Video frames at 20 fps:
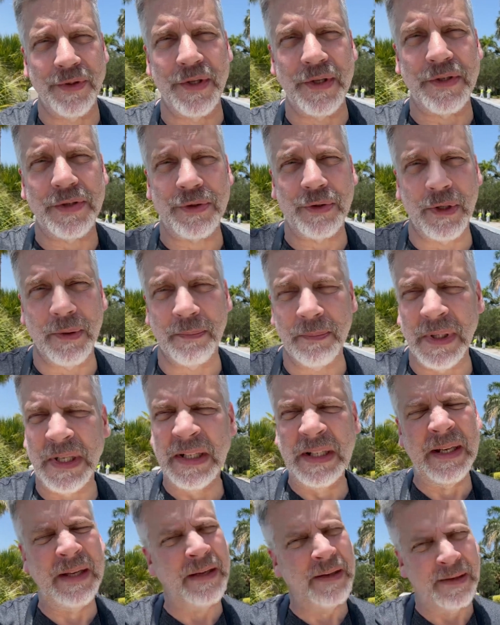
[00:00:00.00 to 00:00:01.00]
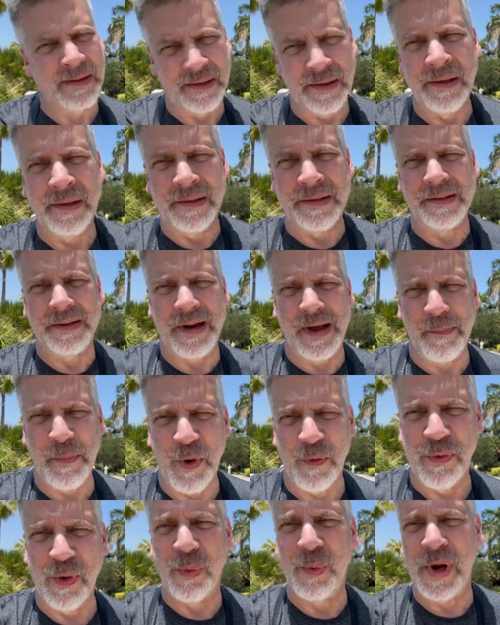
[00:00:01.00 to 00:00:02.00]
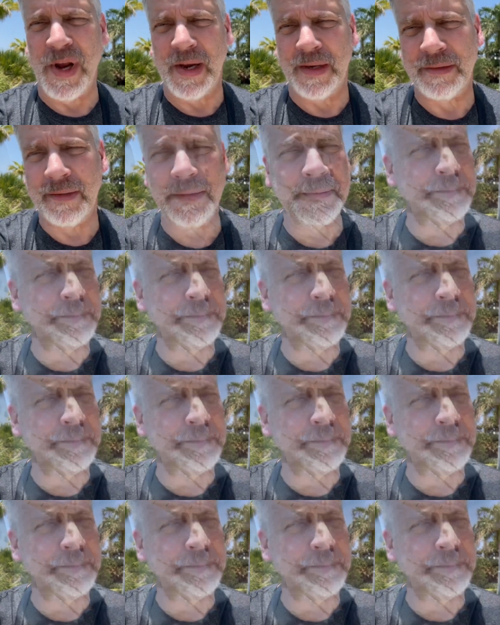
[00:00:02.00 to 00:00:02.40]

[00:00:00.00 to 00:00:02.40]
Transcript: this trip, is that I'm overweight.